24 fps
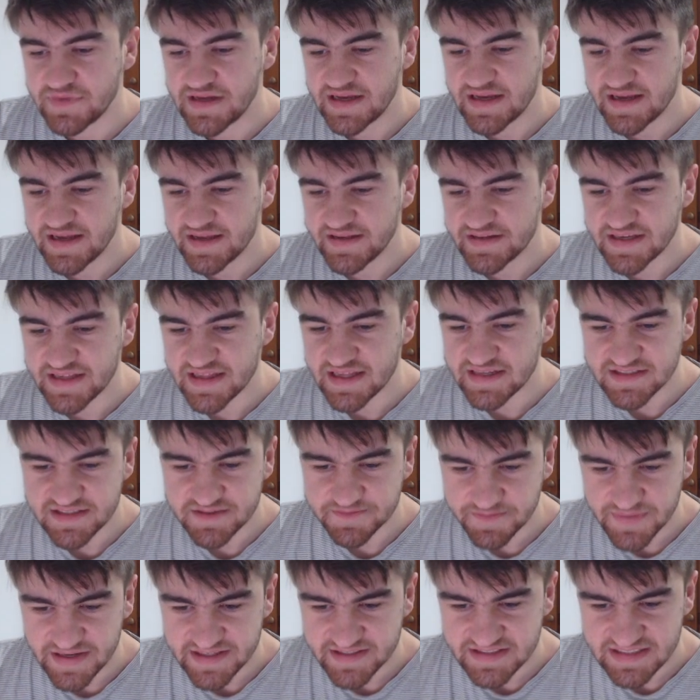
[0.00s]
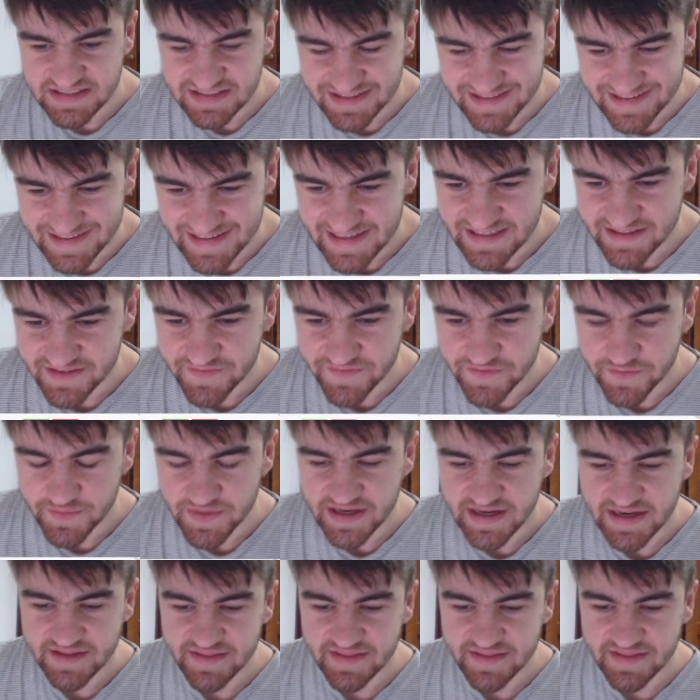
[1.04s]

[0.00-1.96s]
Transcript: yeah, that's basically it for me,